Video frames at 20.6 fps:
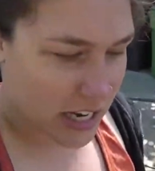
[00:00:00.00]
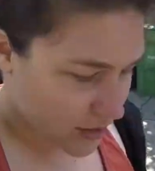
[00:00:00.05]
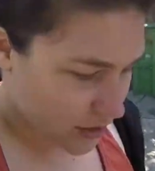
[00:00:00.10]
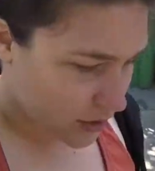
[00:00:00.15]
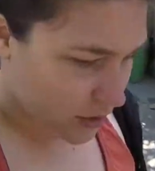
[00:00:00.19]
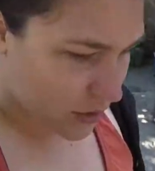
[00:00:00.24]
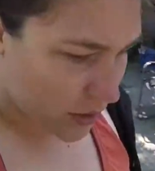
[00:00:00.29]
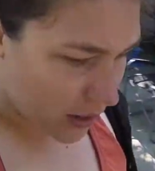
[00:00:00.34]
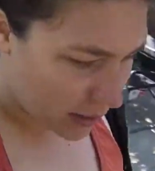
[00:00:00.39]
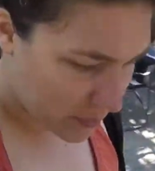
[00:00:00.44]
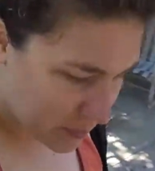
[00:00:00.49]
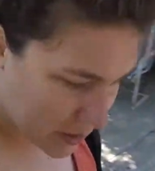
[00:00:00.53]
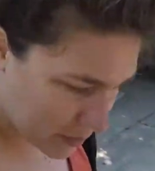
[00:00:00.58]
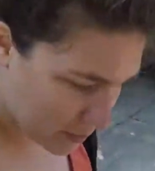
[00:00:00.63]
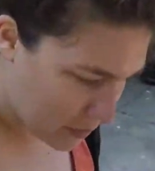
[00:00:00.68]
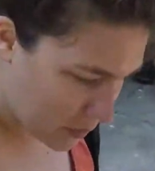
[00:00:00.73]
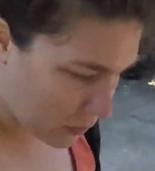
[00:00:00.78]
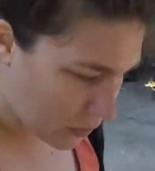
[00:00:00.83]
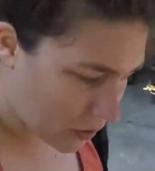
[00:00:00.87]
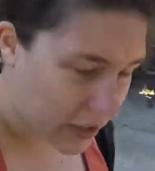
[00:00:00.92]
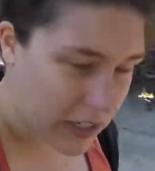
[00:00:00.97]
So I'm gonna
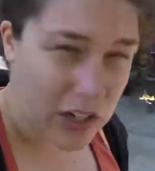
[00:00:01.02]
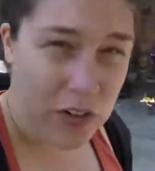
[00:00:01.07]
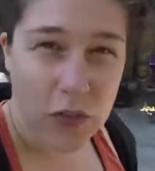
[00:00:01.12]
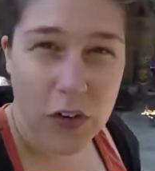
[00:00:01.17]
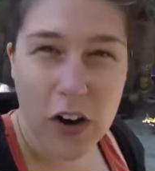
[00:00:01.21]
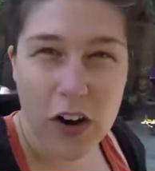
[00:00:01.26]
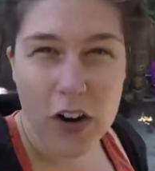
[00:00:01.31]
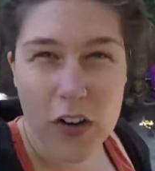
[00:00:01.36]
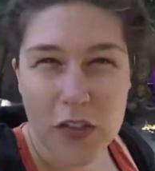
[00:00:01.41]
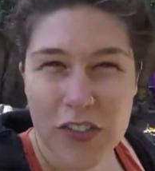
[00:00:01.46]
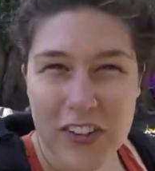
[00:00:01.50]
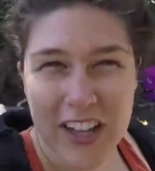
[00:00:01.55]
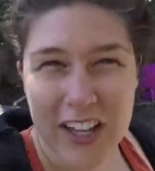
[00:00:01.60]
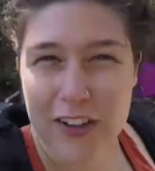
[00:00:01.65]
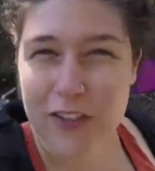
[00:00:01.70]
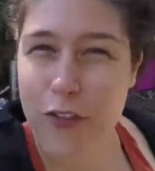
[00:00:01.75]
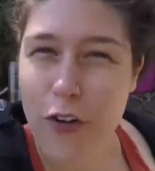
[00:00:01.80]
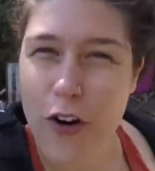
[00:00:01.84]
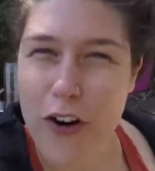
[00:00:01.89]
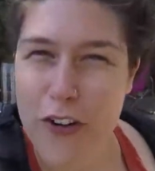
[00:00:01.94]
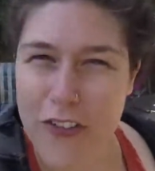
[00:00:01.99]
be working for her for like
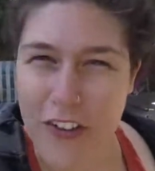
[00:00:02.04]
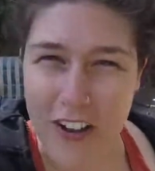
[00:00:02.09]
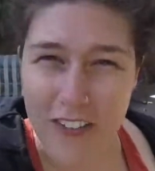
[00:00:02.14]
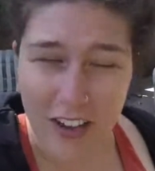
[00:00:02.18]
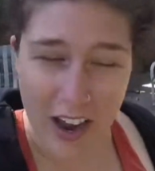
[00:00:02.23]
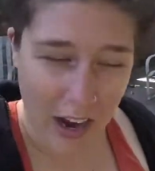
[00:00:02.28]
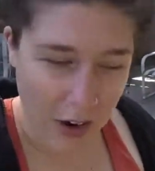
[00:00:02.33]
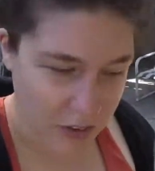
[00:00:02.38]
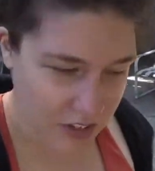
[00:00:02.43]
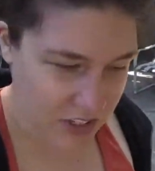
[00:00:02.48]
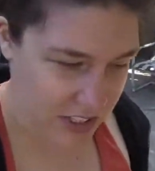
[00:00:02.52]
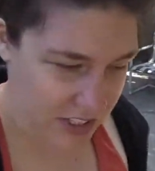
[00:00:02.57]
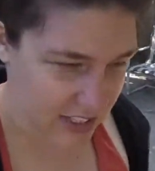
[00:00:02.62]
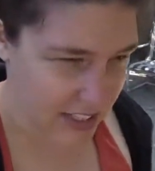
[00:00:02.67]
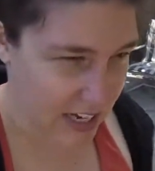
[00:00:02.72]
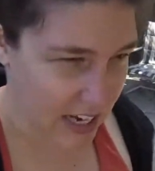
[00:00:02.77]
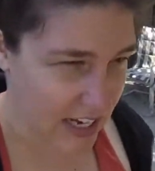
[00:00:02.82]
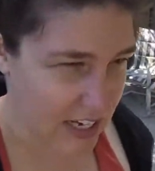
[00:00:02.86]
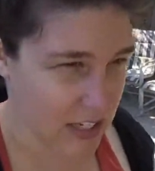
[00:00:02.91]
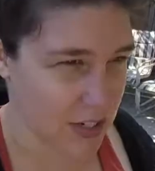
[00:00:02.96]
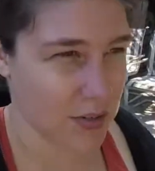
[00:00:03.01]
4 or 5 hours
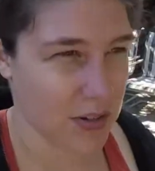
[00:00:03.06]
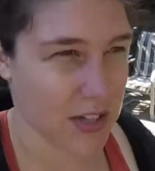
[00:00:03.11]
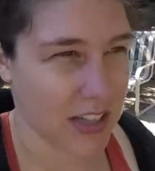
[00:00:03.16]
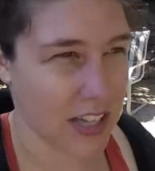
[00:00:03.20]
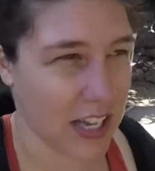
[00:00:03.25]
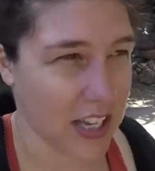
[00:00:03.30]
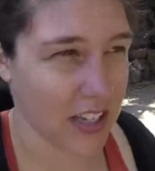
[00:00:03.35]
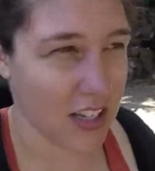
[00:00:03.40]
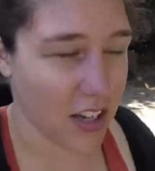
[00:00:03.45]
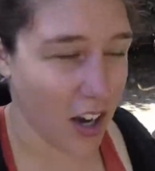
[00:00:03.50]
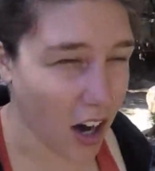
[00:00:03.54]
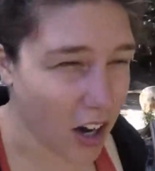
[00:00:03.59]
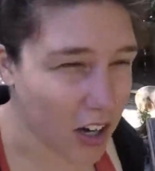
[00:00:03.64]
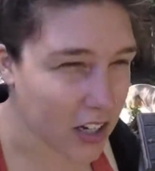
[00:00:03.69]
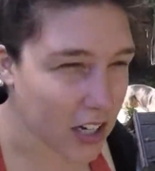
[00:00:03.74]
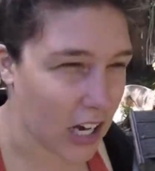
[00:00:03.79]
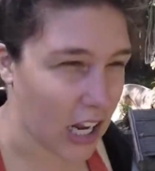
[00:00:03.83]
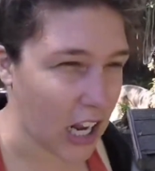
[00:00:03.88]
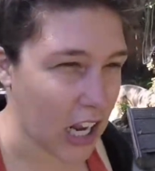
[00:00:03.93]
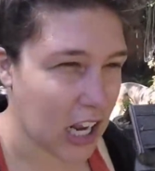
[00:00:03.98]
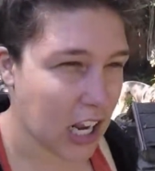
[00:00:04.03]
today, doing like
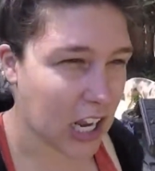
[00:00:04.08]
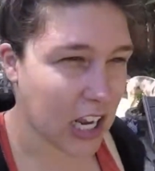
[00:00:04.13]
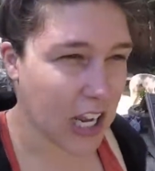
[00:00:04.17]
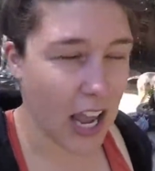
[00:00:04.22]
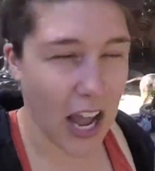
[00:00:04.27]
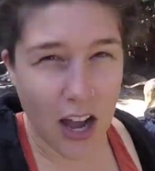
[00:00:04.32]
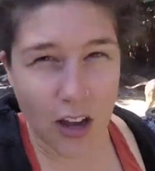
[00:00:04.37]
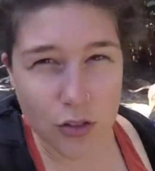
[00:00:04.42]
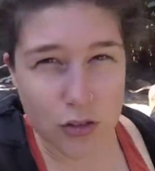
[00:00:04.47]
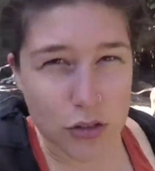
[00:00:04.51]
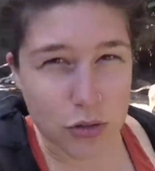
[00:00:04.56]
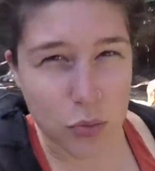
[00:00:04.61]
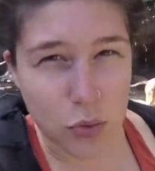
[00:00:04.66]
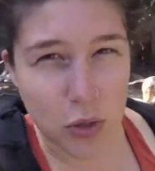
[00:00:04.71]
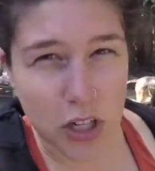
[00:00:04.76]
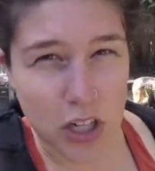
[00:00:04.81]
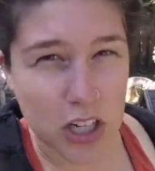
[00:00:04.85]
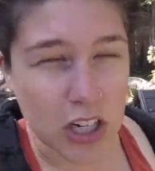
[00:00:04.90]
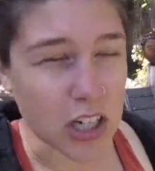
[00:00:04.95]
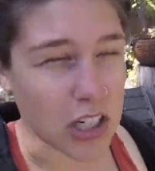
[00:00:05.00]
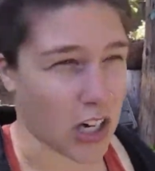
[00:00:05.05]
gardening,
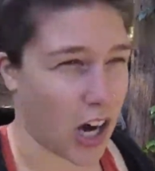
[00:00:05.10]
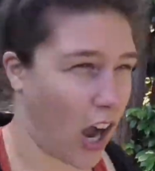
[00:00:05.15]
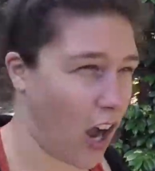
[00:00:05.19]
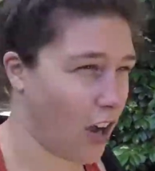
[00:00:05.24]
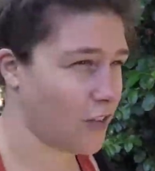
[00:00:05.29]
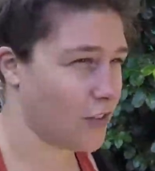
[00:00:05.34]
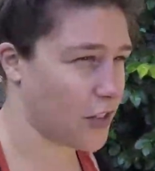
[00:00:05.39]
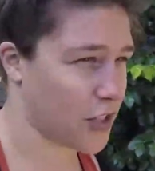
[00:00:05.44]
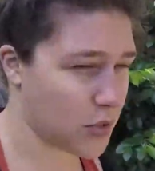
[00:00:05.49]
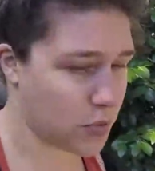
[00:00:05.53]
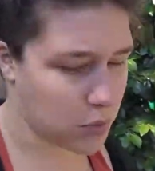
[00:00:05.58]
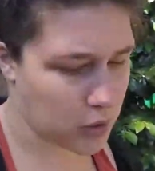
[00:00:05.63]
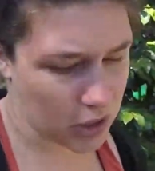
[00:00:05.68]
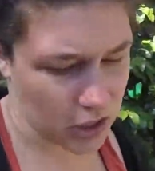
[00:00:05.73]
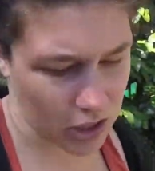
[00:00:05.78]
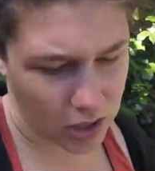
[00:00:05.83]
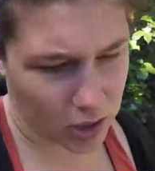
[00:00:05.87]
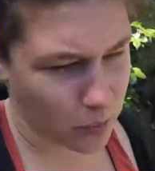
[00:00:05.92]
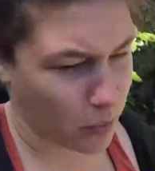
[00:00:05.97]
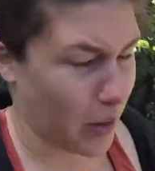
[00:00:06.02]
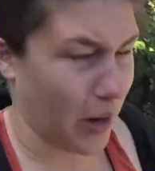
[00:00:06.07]
housework, office
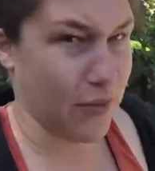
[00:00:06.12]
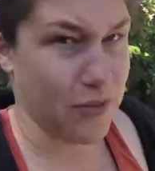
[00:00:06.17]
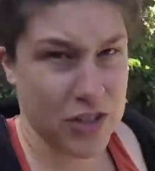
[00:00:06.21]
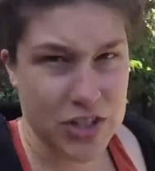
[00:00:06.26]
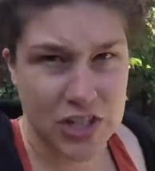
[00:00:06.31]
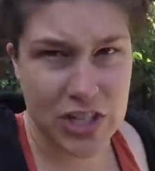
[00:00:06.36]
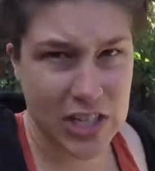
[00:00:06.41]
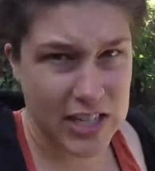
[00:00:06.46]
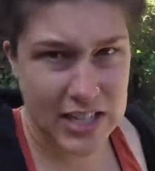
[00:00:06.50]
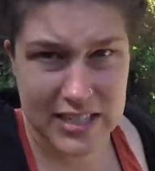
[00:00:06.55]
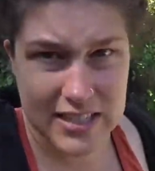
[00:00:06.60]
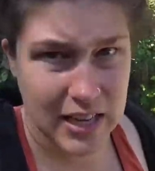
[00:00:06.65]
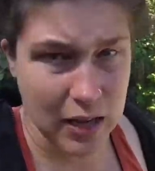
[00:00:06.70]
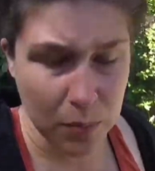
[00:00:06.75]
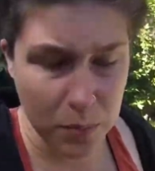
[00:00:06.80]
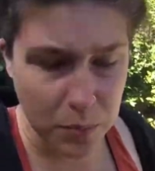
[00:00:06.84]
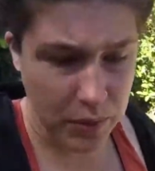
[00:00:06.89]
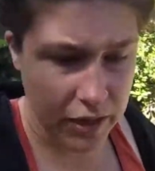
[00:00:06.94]
work, whatever she needs help